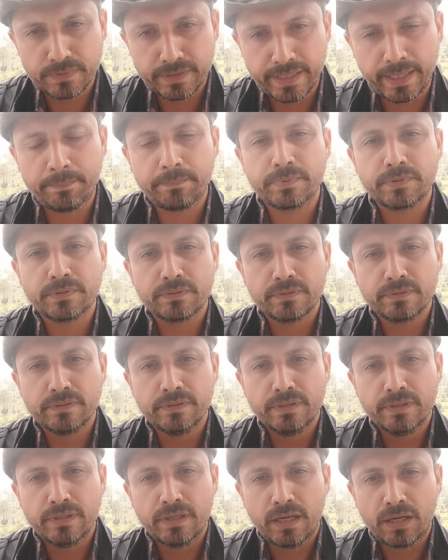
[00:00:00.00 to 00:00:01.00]
kept,
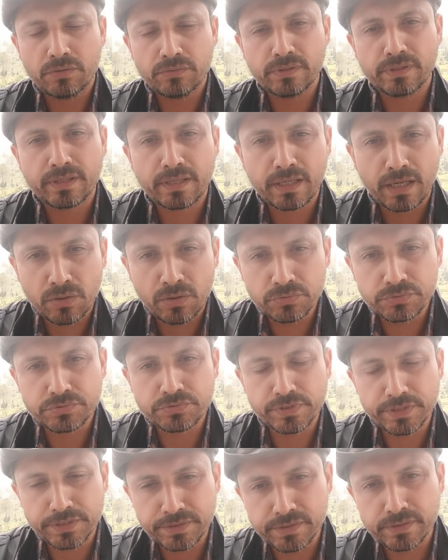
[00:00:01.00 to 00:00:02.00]
how the cows
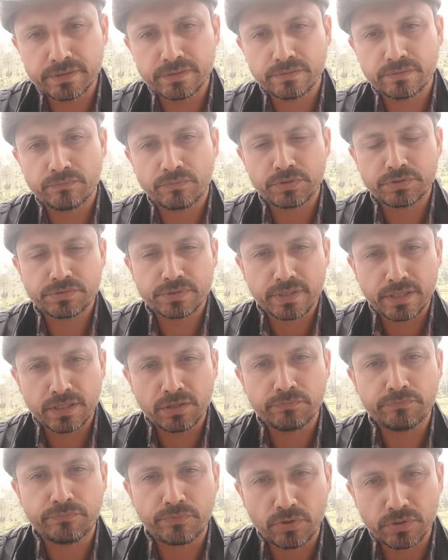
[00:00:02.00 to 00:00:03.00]
treated, what's the kind
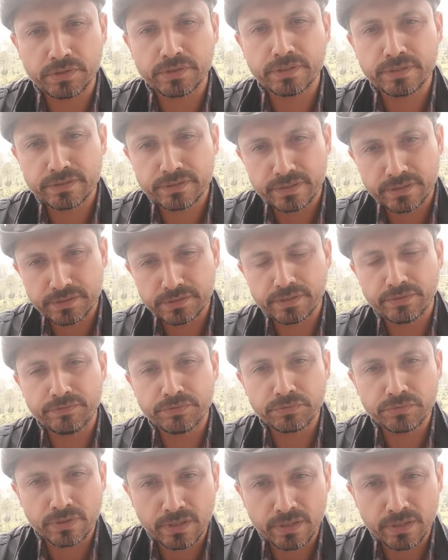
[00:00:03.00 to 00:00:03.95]
of fodder that is given to the